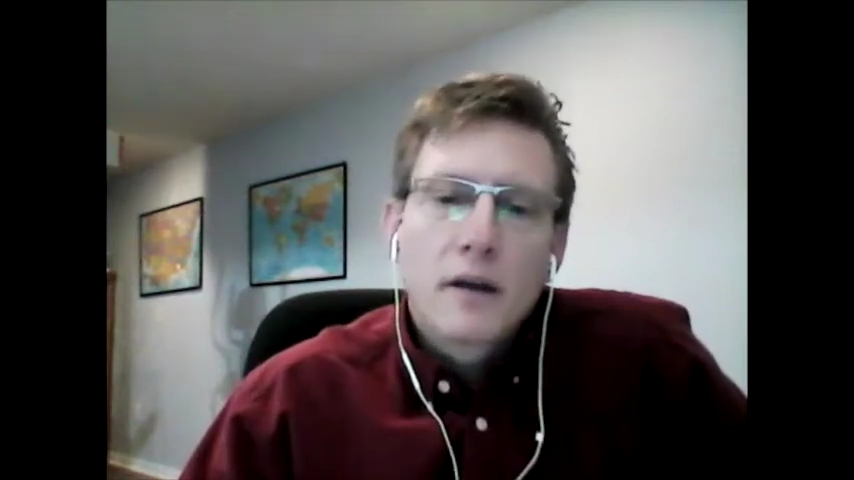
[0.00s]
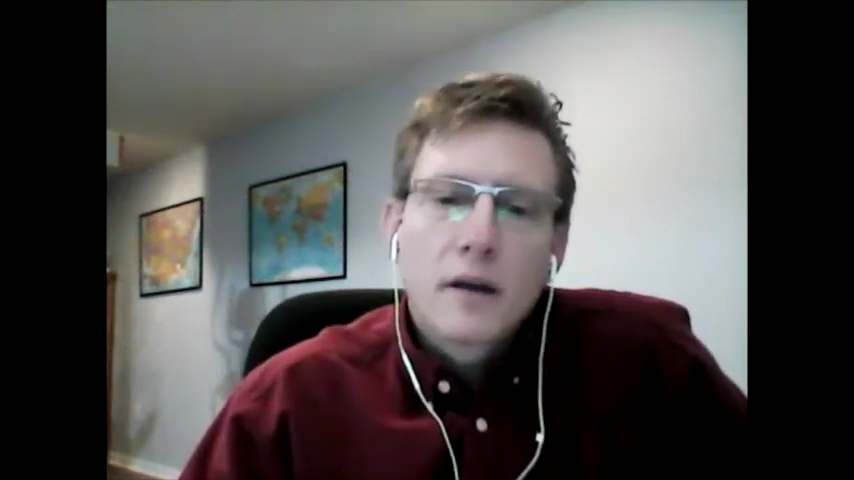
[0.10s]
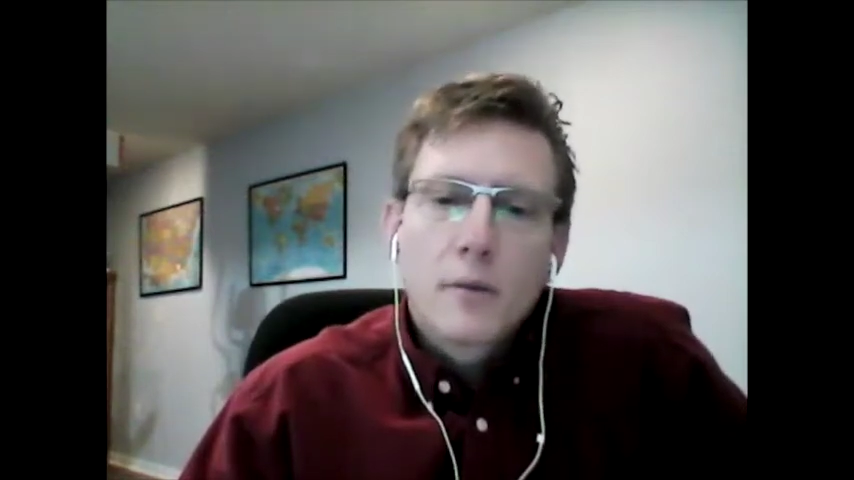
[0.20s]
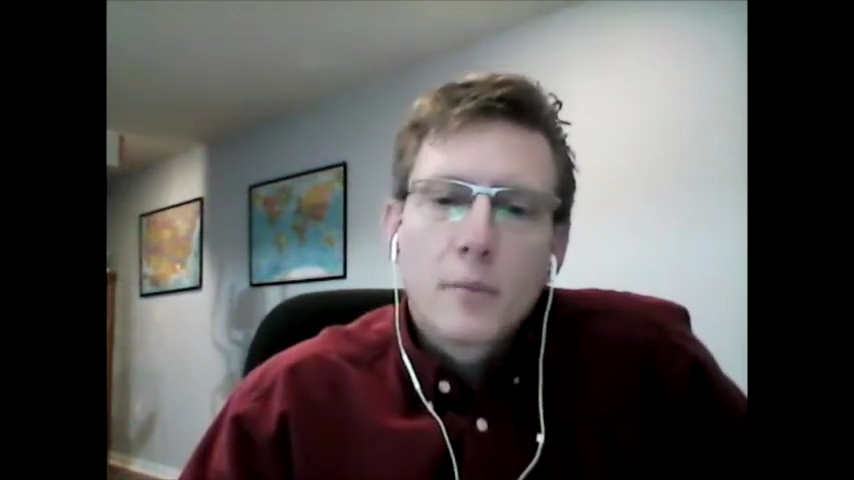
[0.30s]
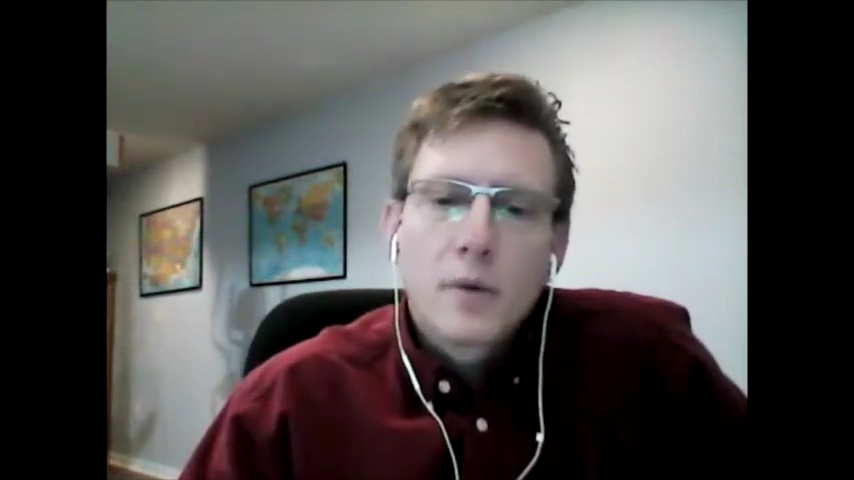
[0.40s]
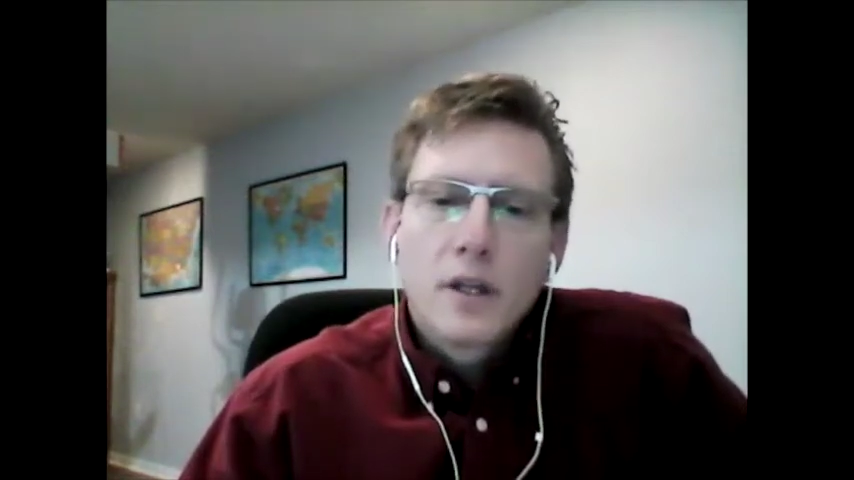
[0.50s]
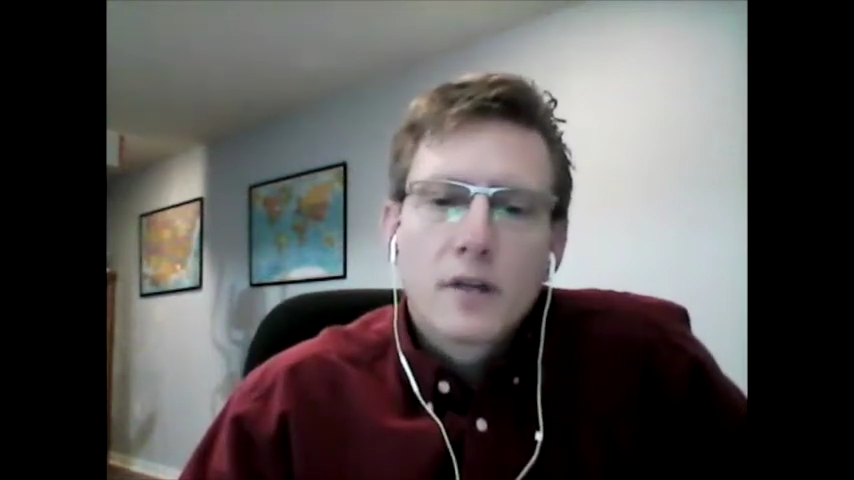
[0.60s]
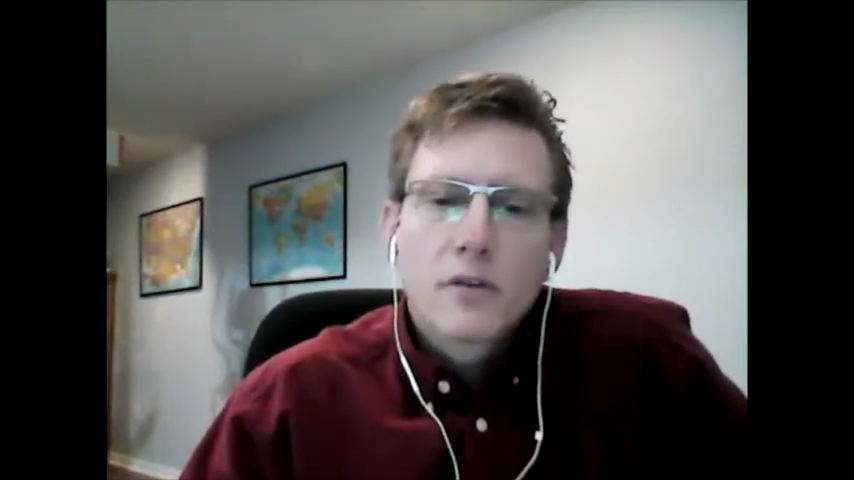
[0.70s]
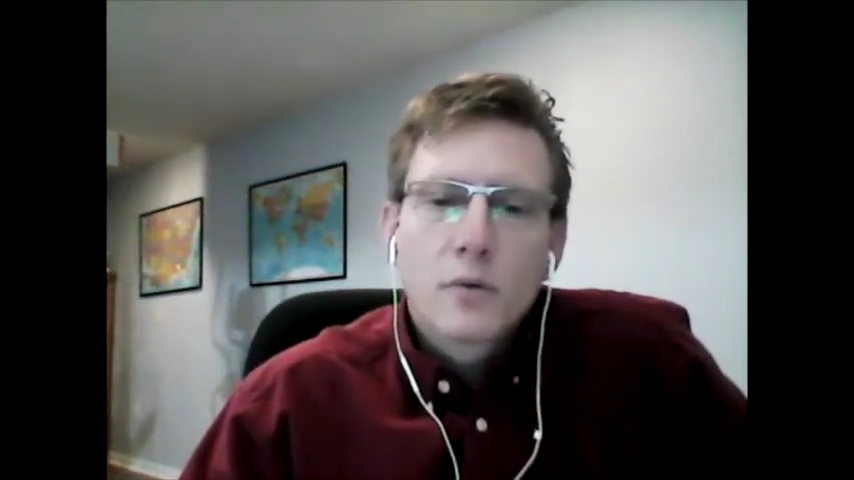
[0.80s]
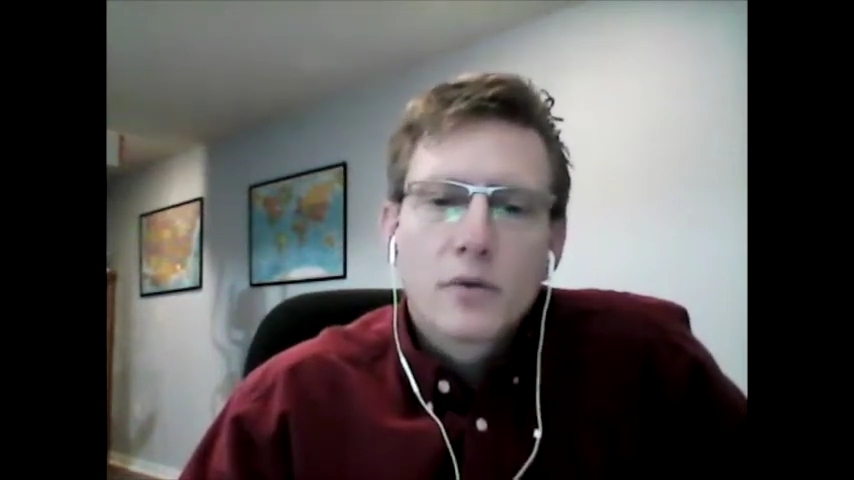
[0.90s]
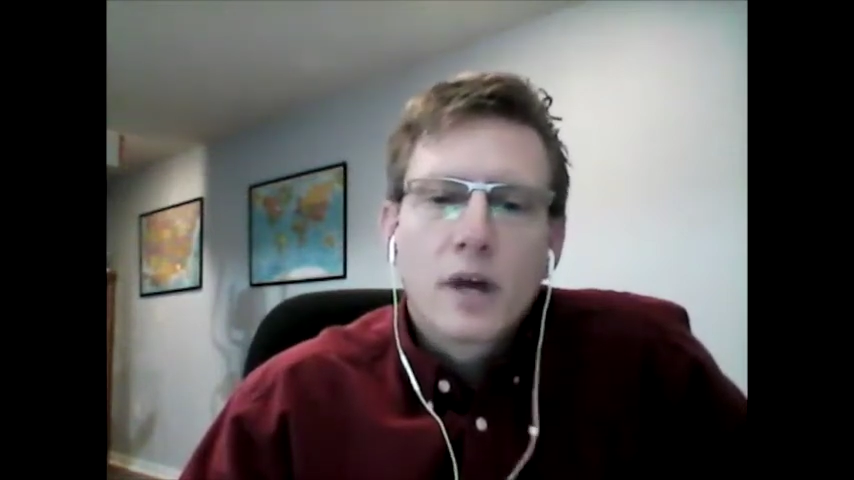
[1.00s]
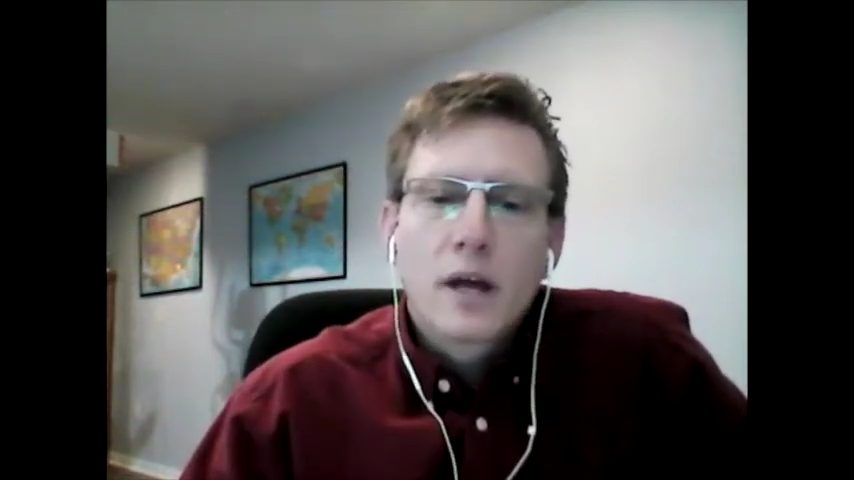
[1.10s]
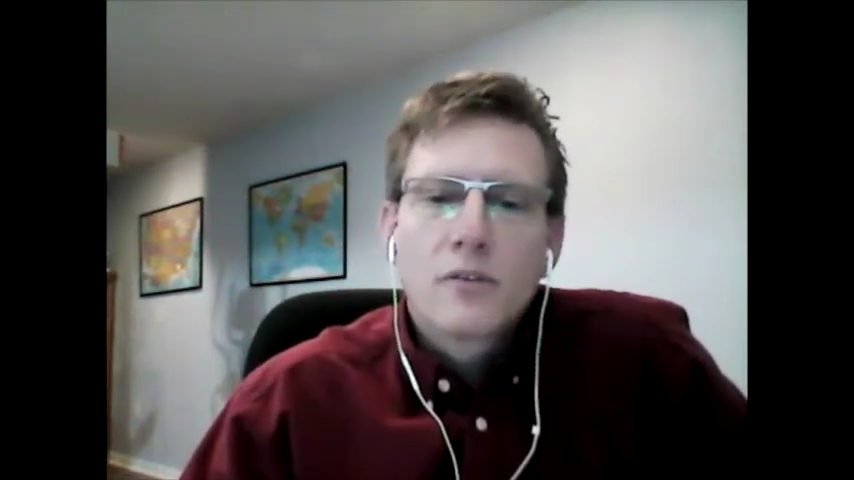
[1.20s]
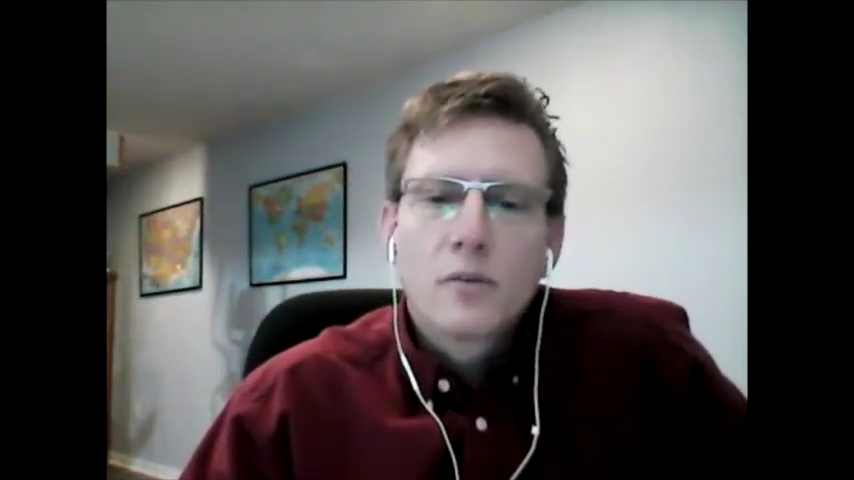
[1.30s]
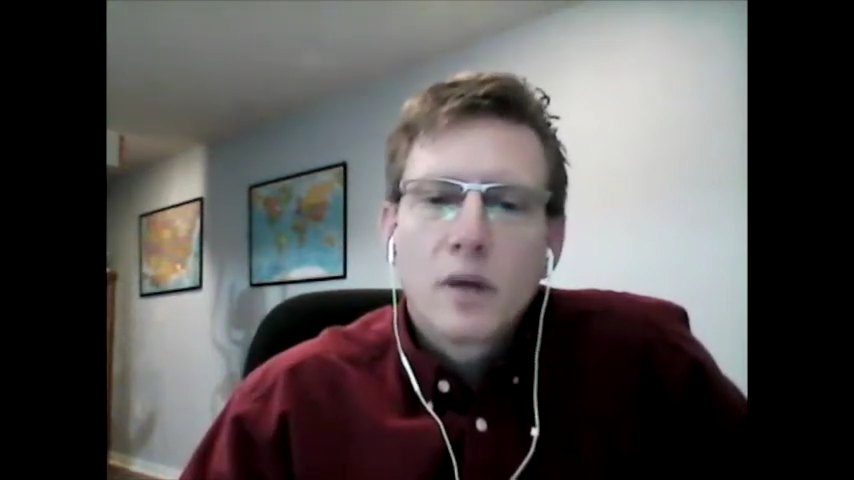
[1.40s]
a company that's a
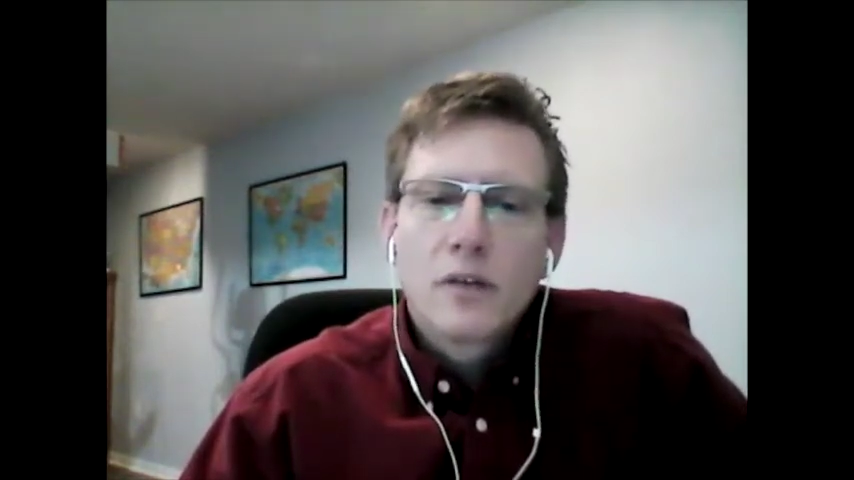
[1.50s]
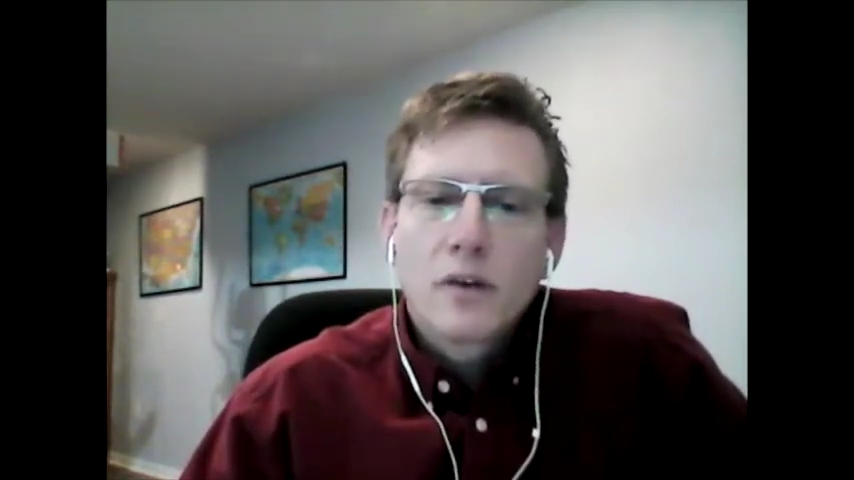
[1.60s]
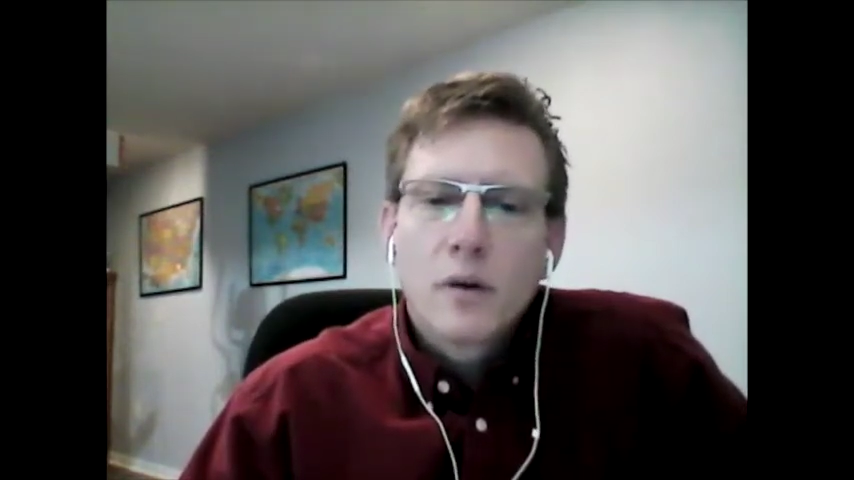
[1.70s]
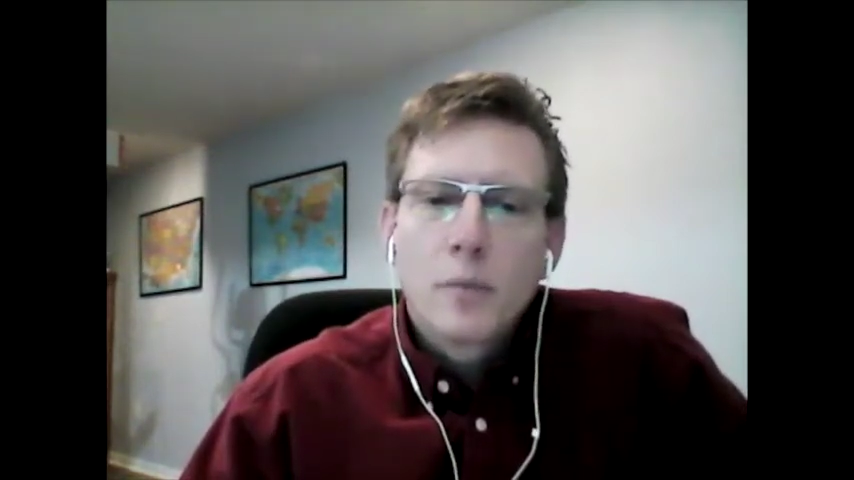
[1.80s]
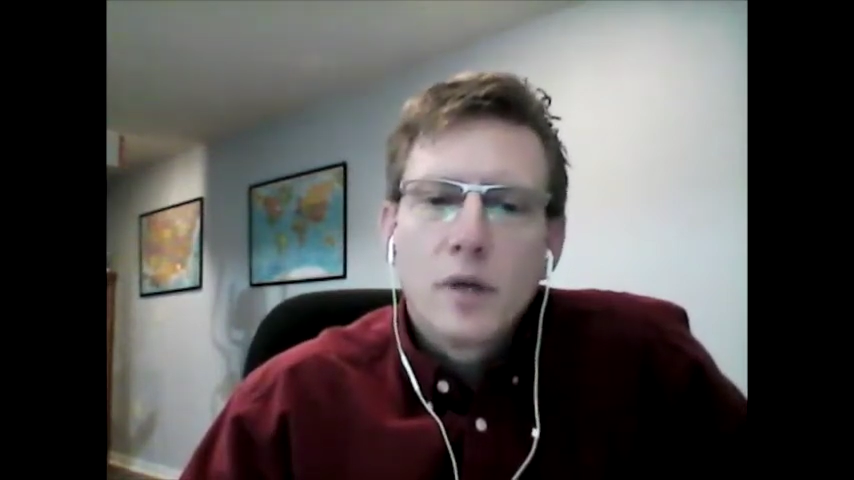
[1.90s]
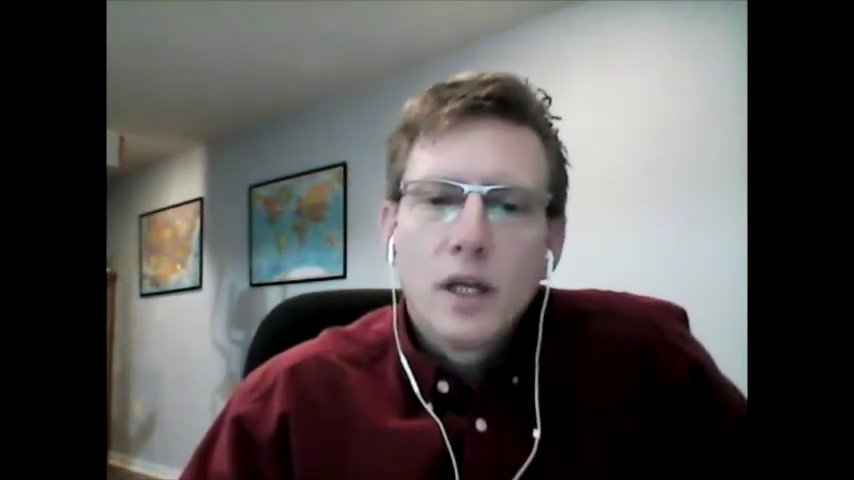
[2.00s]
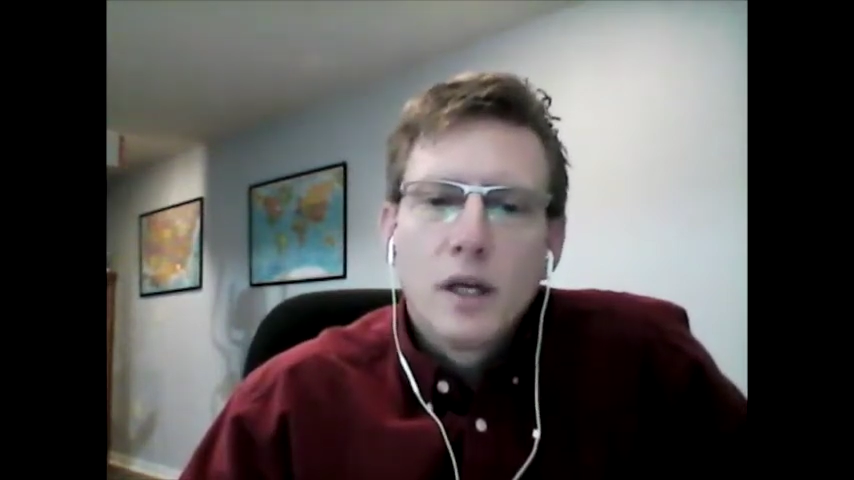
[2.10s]
Wisconsin-based company.